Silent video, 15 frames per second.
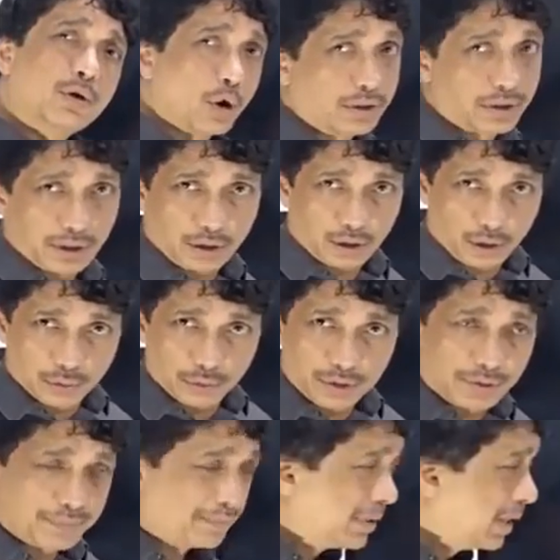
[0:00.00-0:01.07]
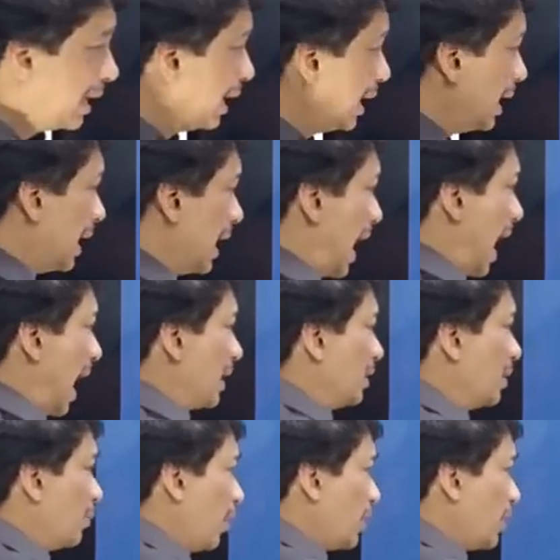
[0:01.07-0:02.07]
the rods and the cones, and the